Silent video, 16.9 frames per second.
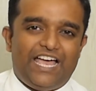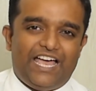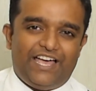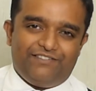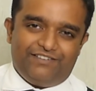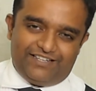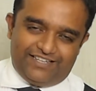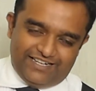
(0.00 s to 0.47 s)

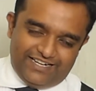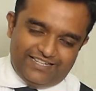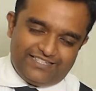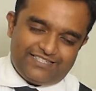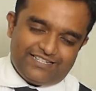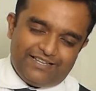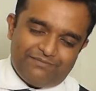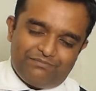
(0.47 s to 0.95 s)
have a
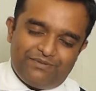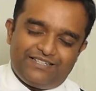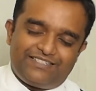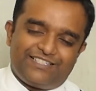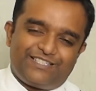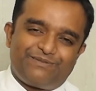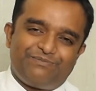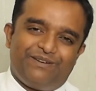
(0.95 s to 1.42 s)
great and
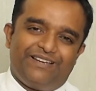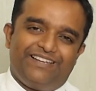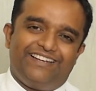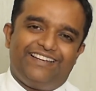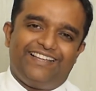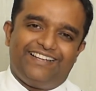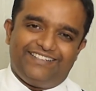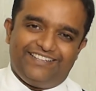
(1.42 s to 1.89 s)
better
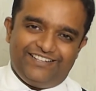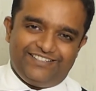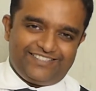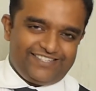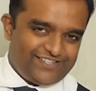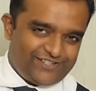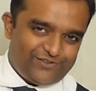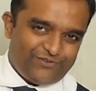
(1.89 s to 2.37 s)
smile, and they
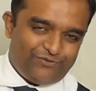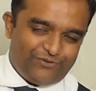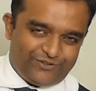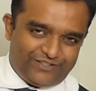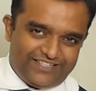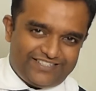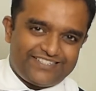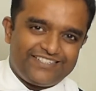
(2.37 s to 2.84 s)
will thank you
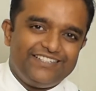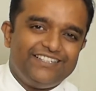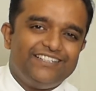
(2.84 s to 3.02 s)
for that.